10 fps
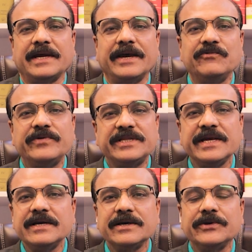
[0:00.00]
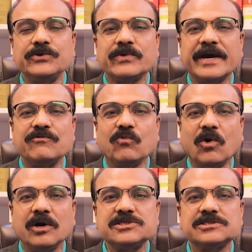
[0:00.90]
Everything you can
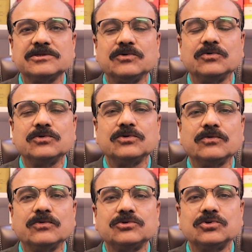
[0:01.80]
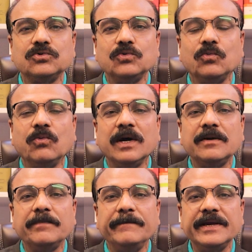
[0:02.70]
watch through
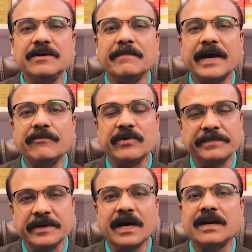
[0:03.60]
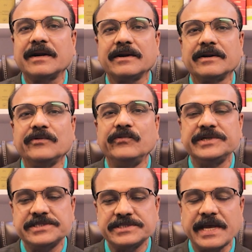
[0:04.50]
one big my webinar,
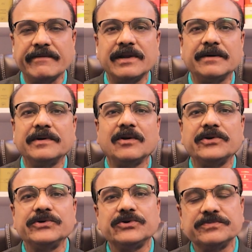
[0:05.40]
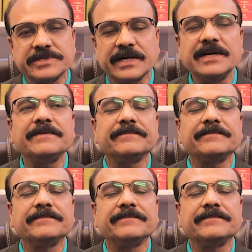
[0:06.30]
which is available on YouTube channel.